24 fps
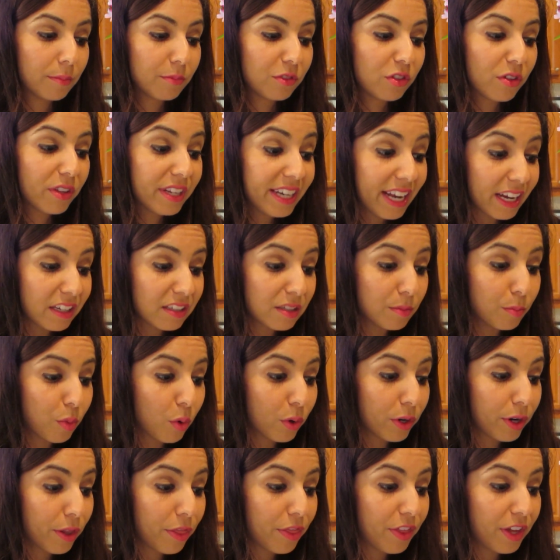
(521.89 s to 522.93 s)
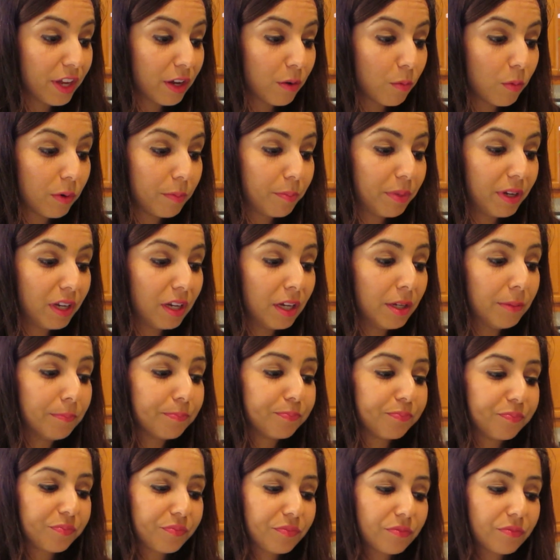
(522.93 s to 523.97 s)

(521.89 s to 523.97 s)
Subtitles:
So the next important thing would be